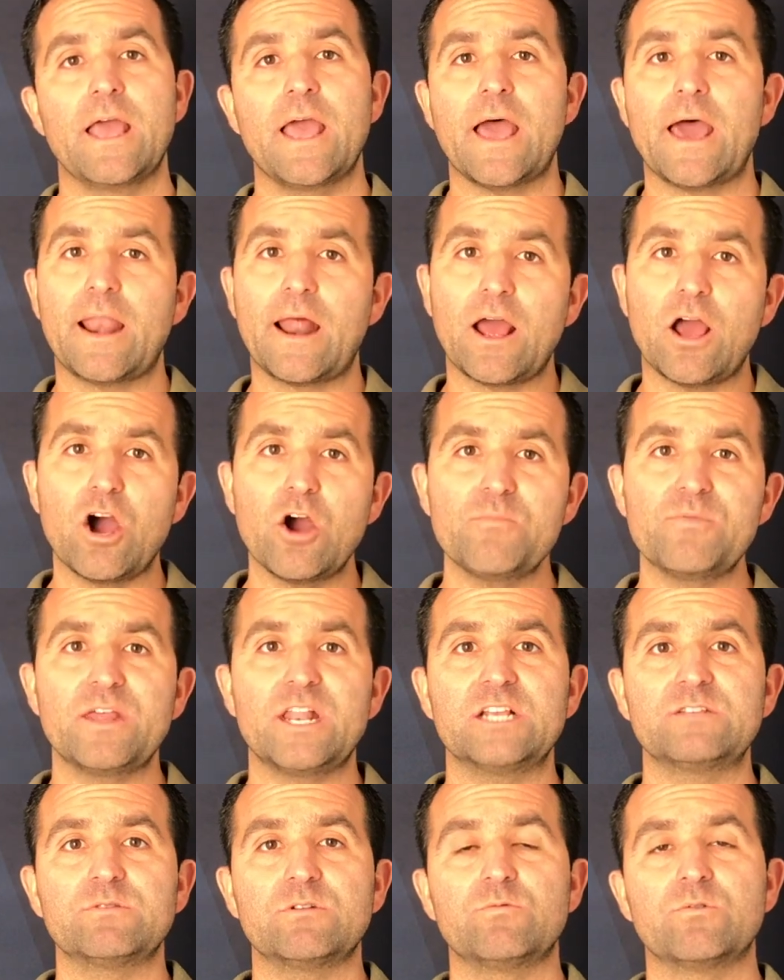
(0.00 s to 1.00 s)
And I hope that
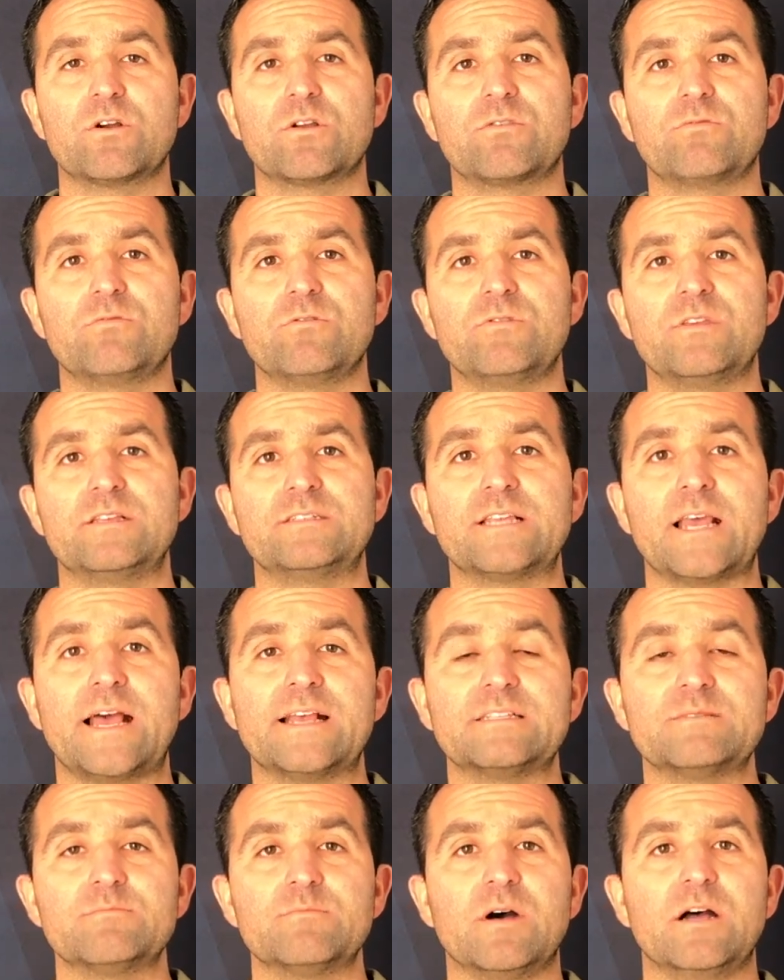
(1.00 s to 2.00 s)
as we work through this,
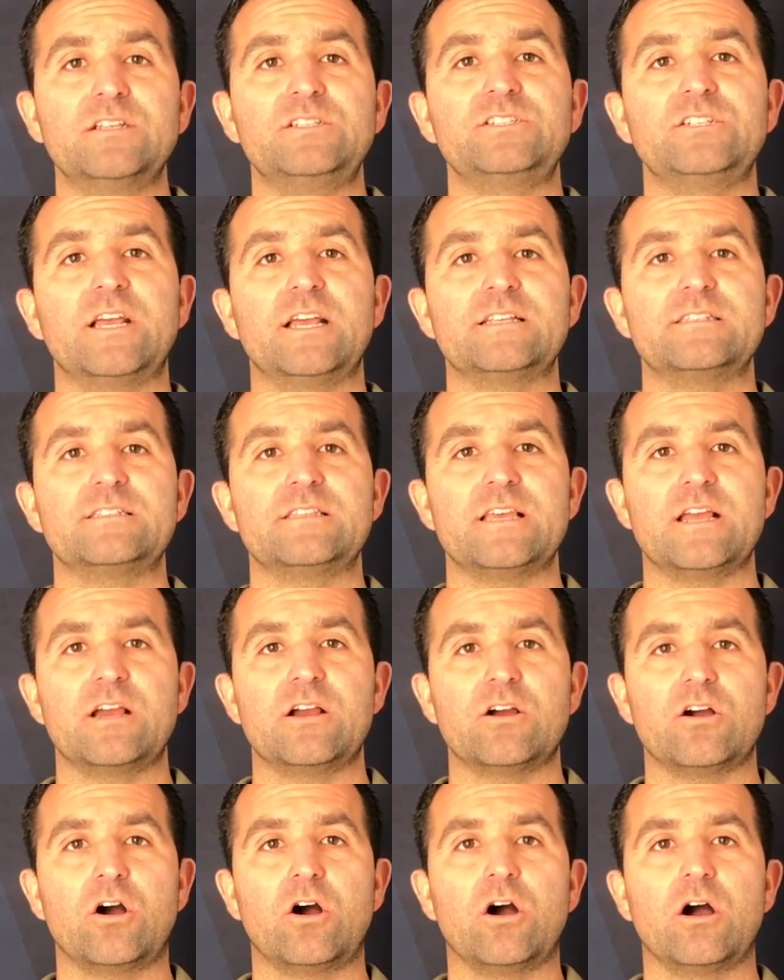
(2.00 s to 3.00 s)
as much as
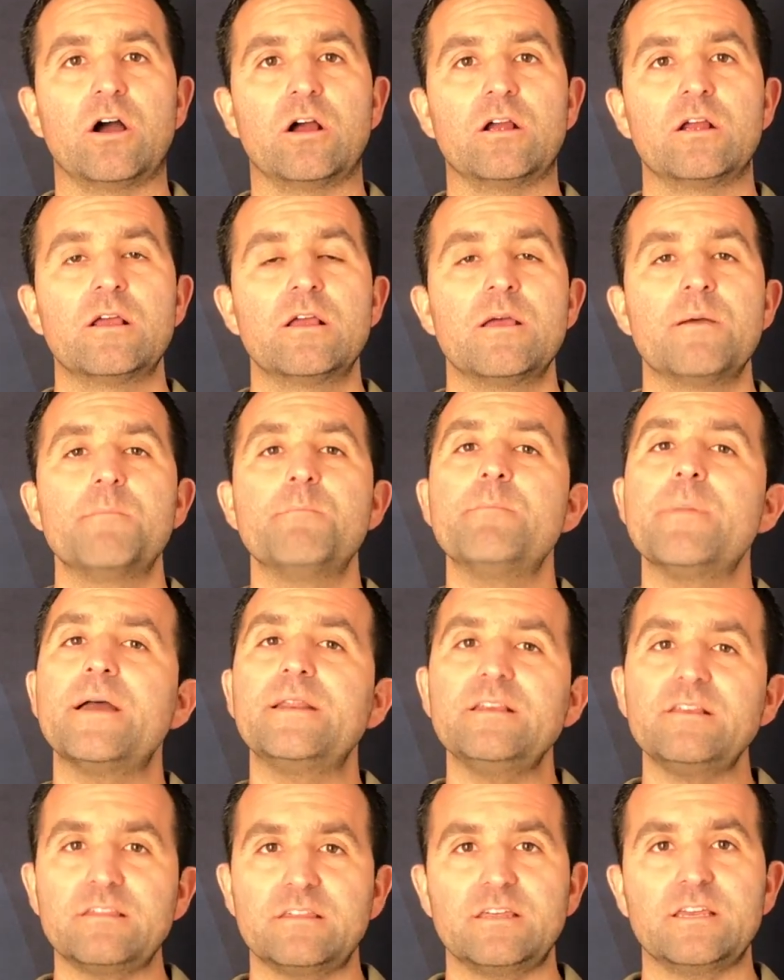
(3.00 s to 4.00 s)
there are
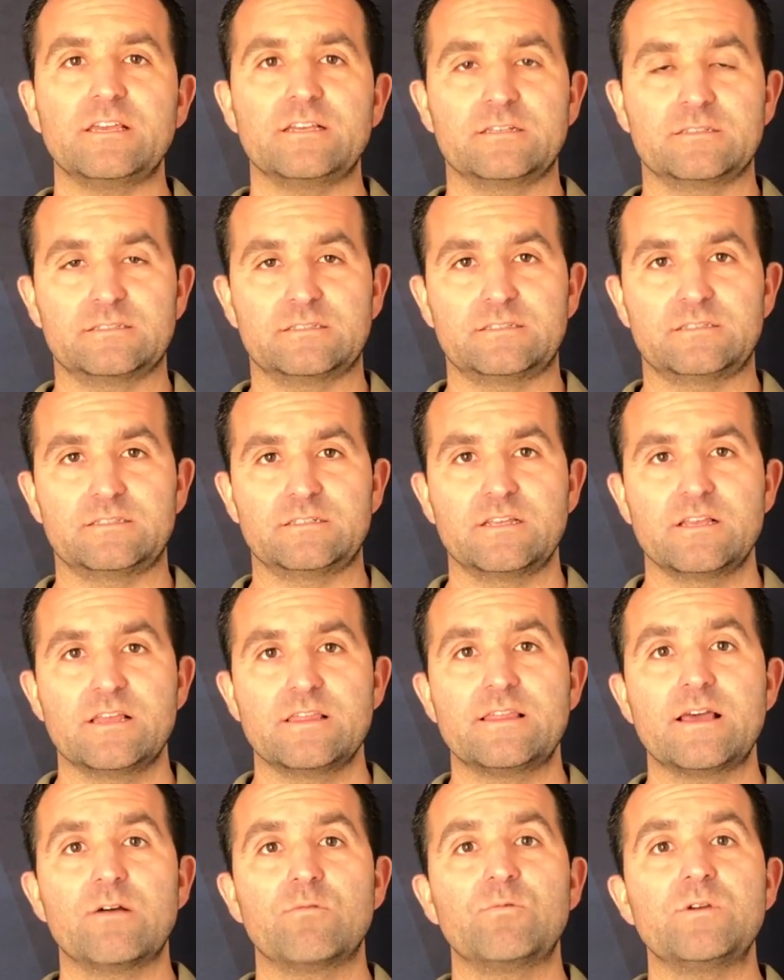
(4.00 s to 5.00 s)
many things
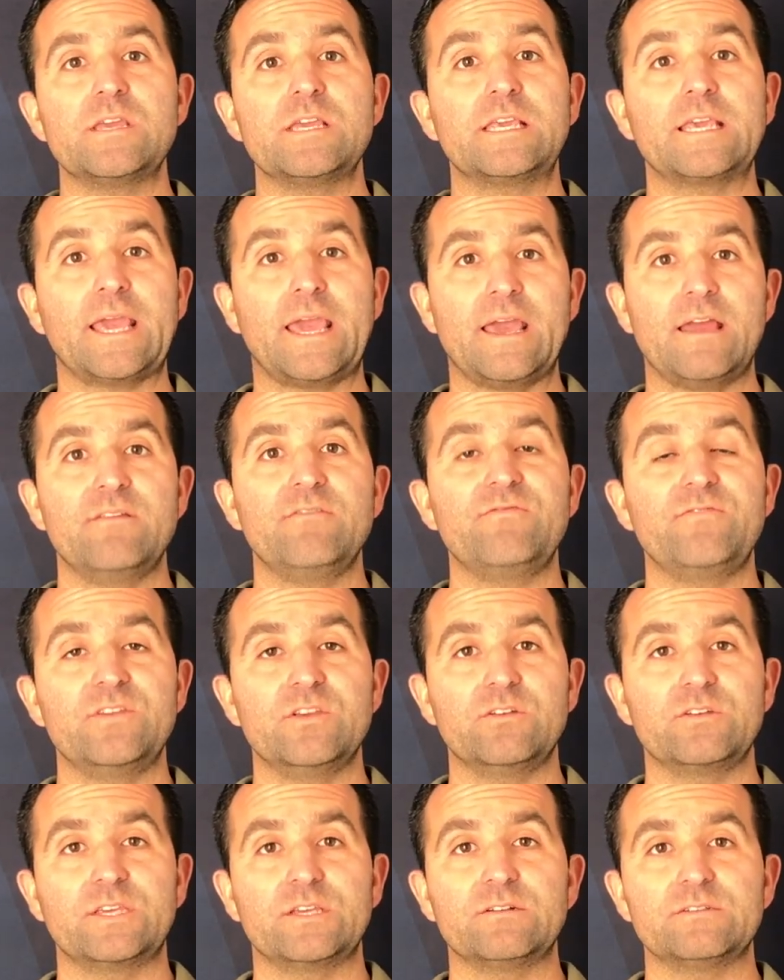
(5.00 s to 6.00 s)
that we can
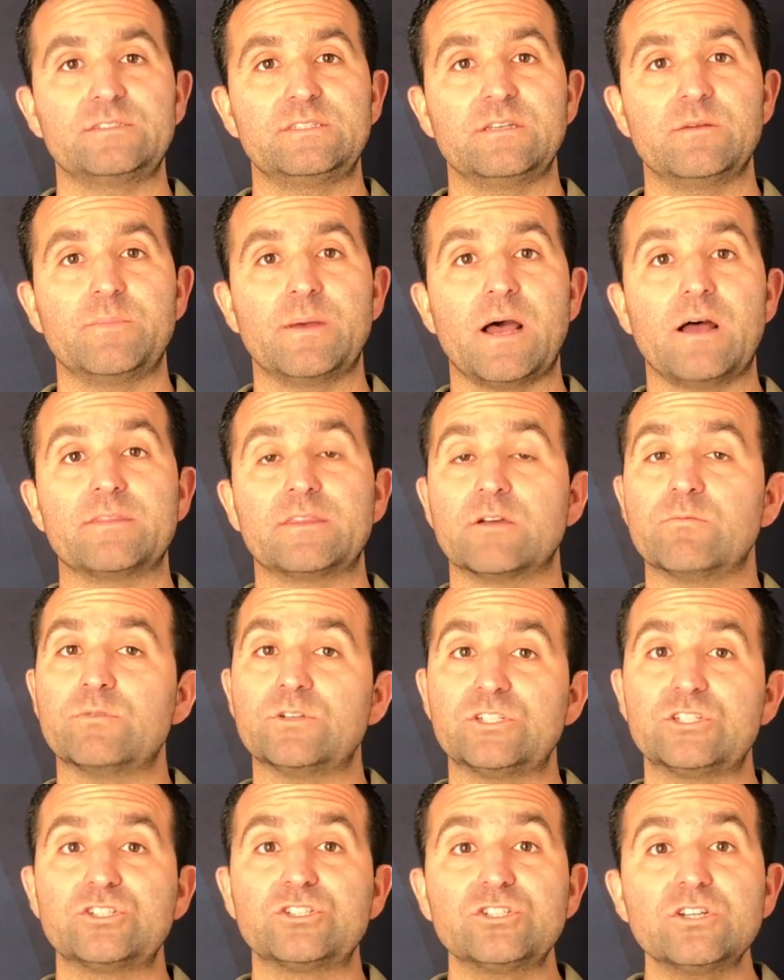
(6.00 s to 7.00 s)
feel guilty about, that
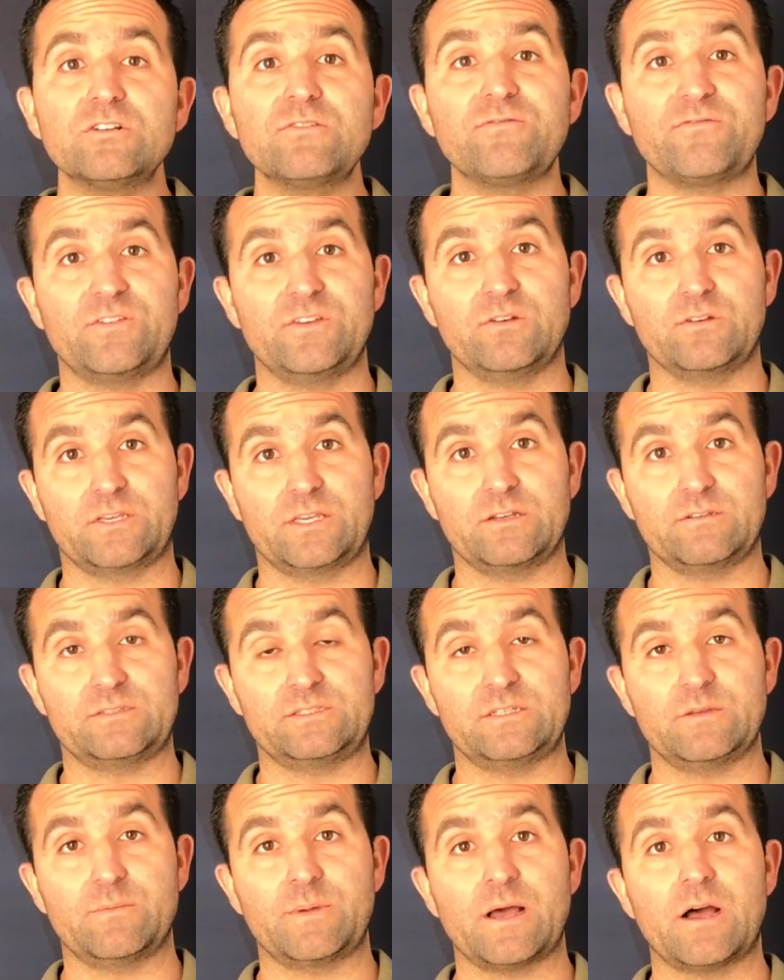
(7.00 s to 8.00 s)
we should feel
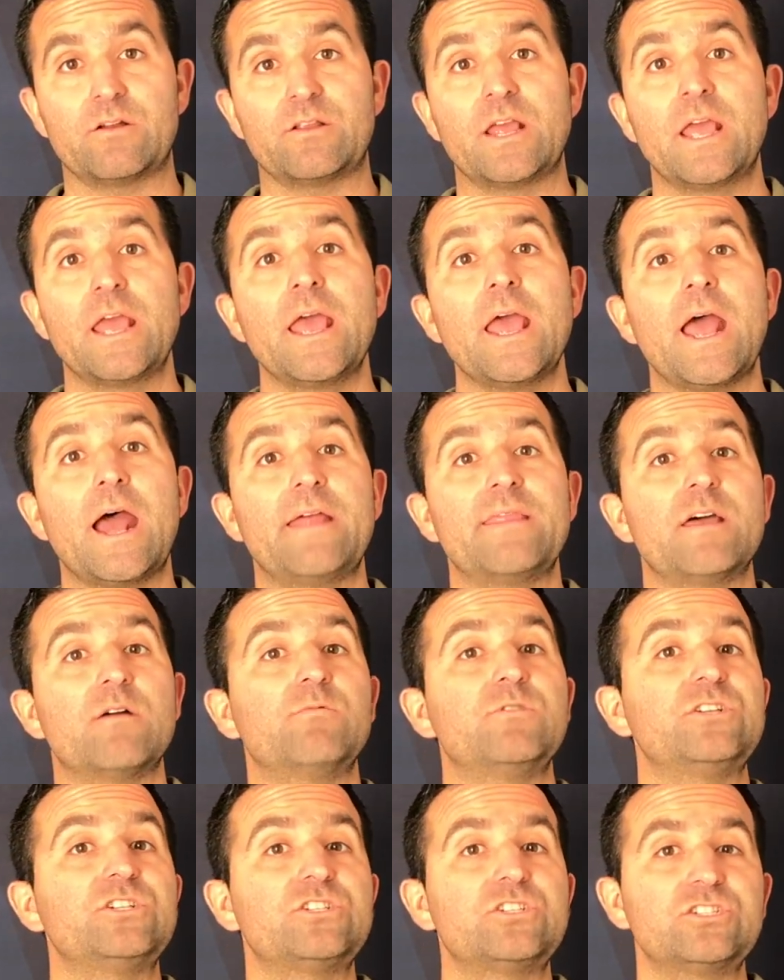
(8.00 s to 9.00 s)
guilty about, and that
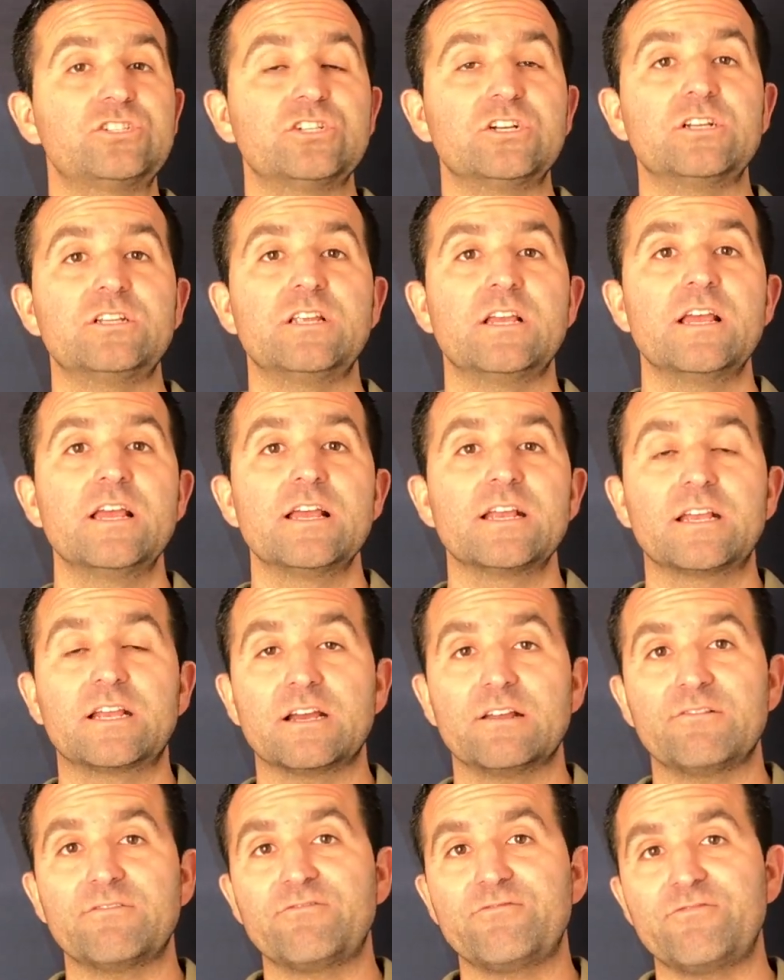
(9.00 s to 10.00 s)
we should
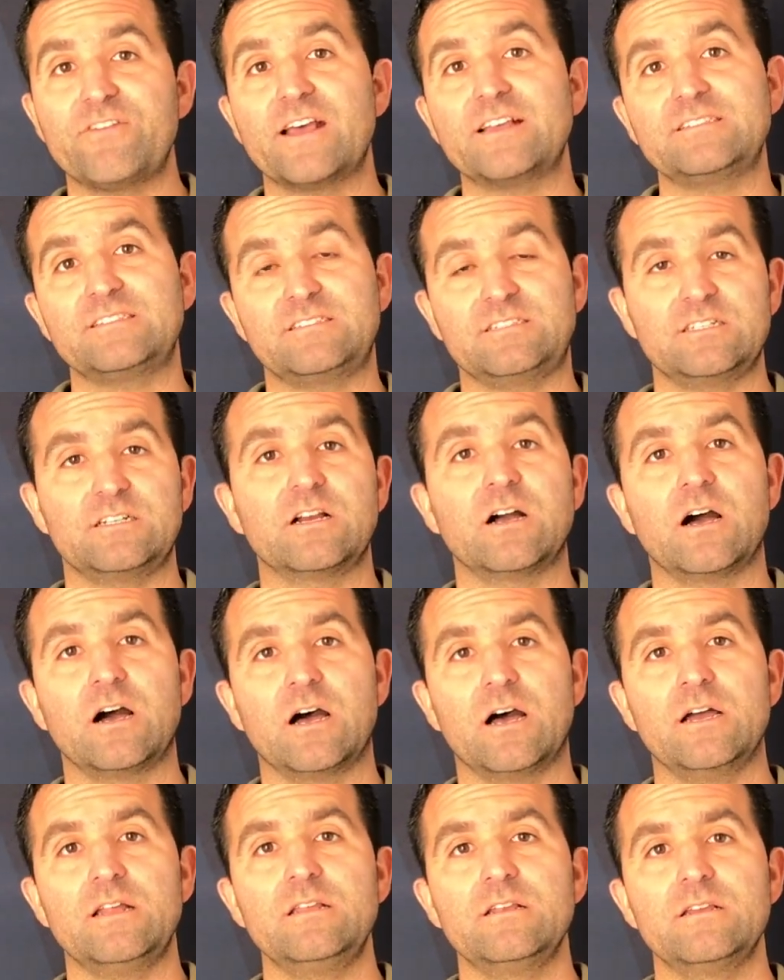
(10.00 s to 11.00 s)
confess to
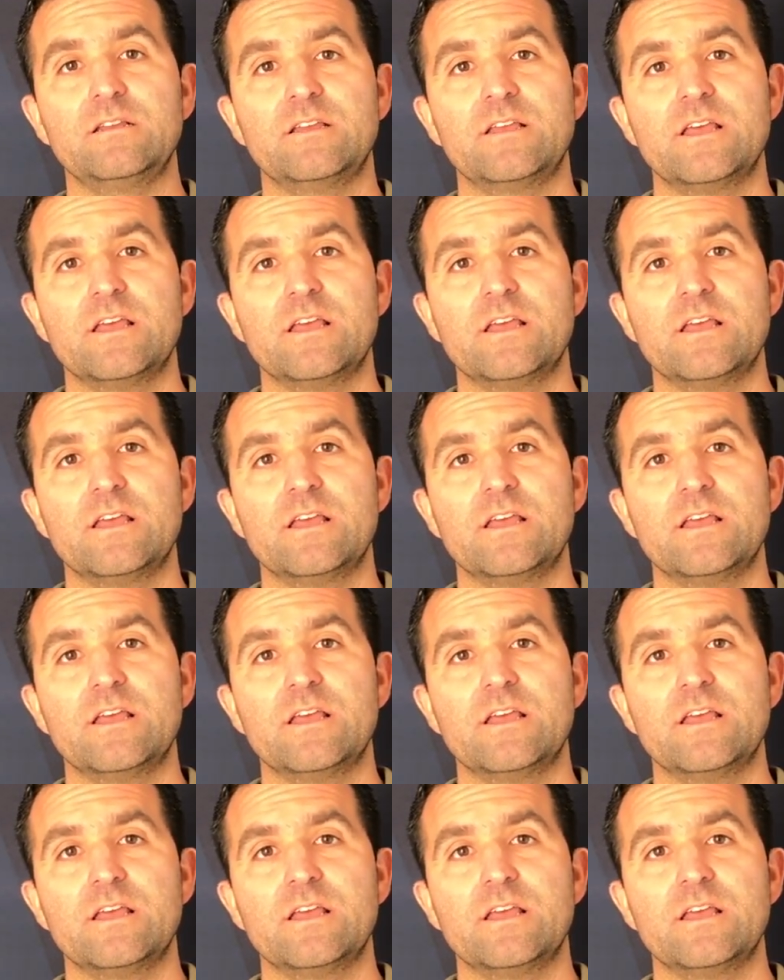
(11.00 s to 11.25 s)
God,